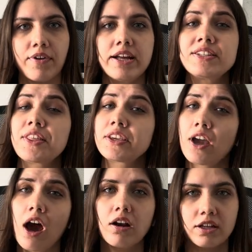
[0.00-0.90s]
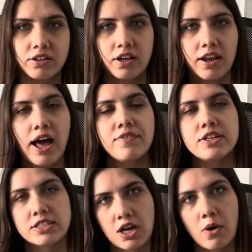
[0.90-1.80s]
and the girl in your life
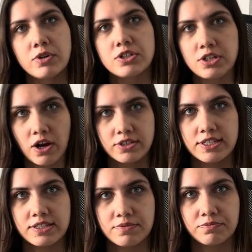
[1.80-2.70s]
is going to notice.